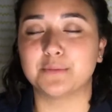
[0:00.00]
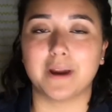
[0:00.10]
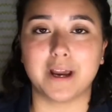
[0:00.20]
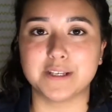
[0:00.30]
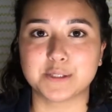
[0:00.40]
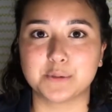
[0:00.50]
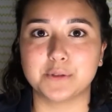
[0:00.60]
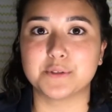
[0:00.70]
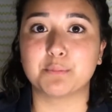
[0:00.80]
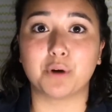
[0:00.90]
high school.
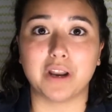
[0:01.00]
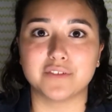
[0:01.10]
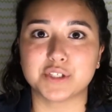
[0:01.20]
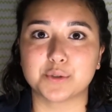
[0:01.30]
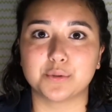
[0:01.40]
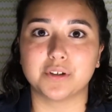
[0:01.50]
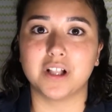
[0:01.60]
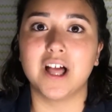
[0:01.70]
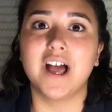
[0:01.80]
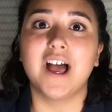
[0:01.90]
It was a private
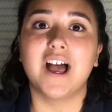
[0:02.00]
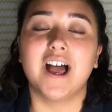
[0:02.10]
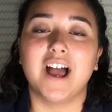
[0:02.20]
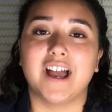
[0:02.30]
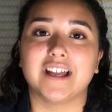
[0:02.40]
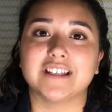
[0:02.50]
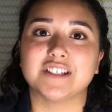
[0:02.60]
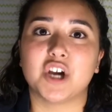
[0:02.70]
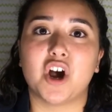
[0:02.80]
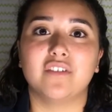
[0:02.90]
school,
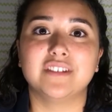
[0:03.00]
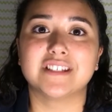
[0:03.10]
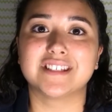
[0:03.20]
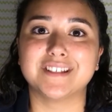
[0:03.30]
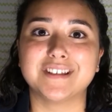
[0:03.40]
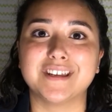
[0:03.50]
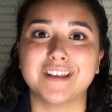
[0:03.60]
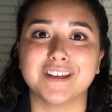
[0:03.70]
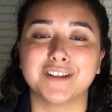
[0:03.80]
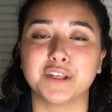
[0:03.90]
and
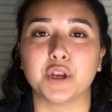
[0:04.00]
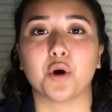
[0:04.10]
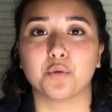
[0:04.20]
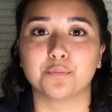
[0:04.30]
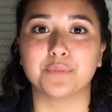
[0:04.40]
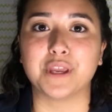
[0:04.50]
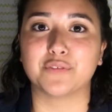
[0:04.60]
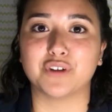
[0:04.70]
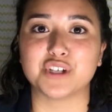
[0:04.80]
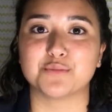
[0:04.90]
obviously, you know, being a
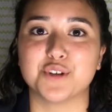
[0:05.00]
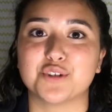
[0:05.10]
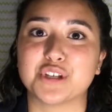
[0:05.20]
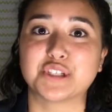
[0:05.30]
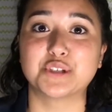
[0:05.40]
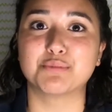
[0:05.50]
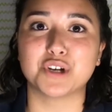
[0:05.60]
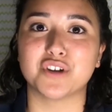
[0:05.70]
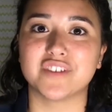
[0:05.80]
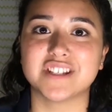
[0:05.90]
freshman, you're like super
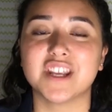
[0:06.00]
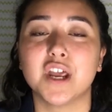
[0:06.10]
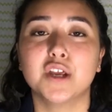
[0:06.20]
nervous.